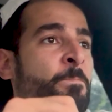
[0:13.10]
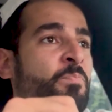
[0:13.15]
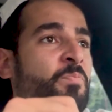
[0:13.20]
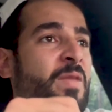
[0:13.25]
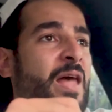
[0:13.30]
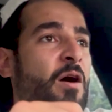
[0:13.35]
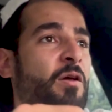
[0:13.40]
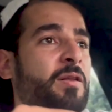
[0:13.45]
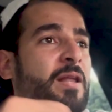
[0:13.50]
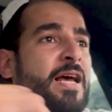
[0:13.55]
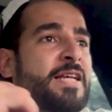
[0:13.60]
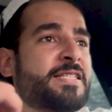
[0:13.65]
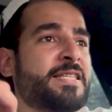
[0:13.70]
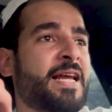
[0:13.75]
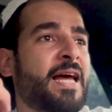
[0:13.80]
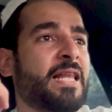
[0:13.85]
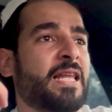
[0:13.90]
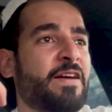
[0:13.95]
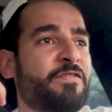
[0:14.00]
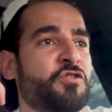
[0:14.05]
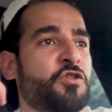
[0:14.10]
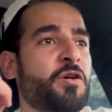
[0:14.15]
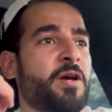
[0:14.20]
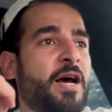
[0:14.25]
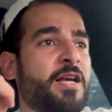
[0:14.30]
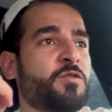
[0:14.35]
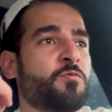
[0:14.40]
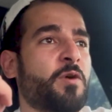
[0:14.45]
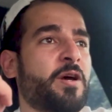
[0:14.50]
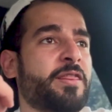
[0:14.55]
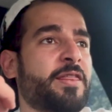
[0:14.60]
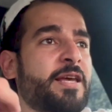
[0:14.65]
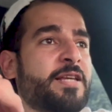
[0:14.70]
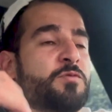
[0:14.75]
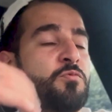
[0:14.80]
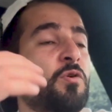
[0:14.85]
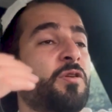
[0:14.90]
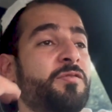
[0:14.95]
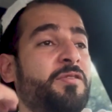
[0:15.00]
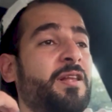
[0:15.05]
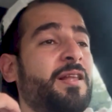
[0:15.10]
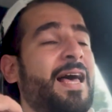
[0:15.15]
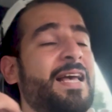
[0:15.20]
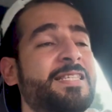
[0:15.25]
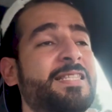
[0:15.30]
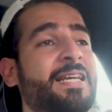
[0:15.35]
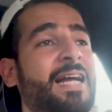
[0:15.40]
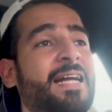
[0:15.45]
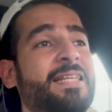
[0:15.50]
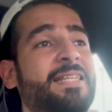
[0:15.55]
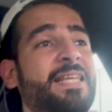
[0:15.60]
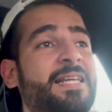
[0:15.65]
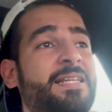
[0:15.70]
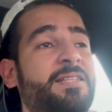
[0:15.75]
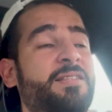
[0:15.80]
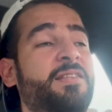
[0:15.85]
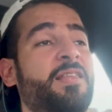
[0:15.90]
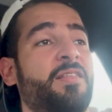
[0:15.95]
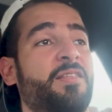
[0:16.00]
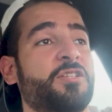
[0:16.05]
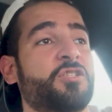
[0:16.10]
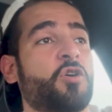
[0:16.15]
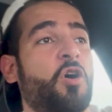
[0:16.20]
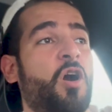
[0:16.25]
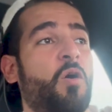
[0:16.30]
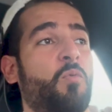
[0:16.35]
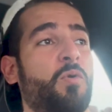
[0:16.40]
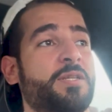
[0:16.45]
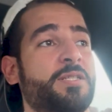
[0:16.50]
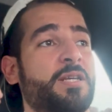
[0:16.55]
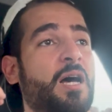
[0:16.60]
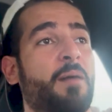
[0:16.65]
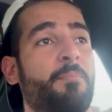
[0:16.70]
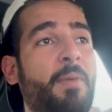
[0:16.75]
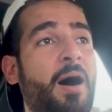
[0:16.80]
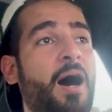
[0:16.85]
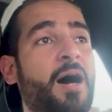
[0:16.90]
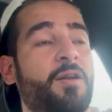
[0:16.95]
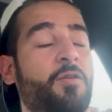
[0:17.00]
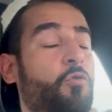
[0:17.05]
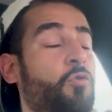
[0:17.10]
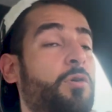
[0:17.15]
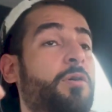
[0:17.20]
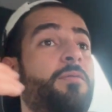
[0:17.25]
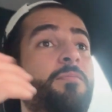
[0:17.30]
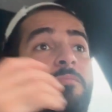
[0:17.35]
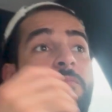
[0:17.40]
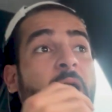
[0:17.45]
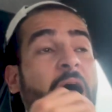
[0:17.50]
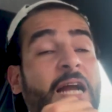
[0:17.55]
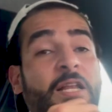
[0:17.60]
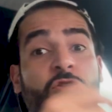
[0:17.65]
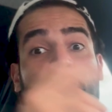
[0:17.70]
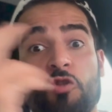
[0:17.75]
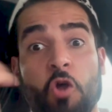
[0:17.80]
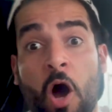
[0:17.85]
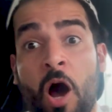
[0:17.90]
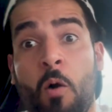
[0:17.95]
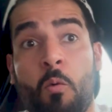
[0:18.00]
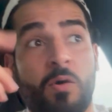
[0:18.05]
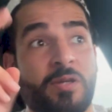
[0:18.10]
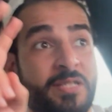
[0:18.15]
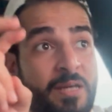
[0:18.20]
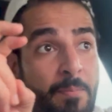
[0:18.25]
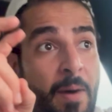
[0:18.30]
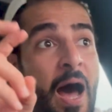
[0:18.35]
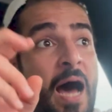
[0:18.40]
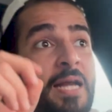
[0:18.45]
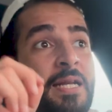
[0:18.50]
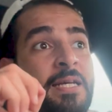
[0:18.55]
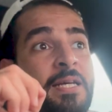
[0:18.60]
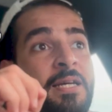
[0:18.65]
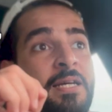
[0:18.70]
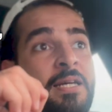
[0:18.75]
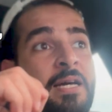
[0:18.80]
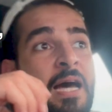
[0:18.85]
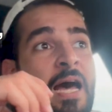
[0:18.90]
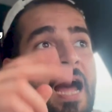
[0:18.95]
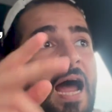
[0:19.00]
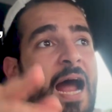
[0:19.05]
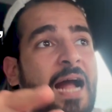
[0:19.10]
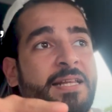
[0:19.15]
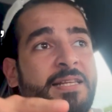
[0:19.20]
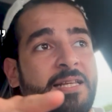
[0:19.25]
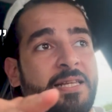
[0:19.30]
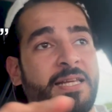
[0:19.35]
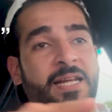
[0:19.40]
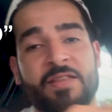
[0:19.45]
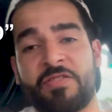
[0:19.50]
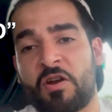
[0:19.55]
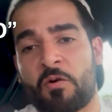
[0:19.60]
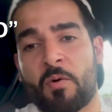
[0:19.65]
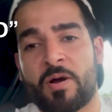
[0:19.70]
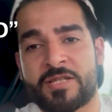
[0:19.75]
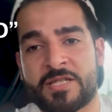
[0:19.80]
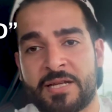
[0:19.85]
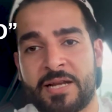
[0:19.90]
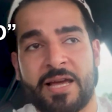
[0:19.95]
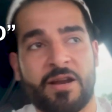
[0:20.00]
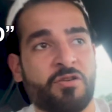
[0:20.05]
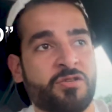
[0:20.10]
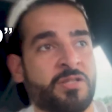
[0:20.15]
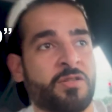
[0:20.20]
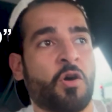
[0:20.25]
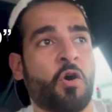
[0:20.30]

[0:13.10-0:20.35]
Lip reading: Now, last thing I left you guys with is, well, the last thing I did to this car was a mod, or I thought was a mod. I deleted the resonators on the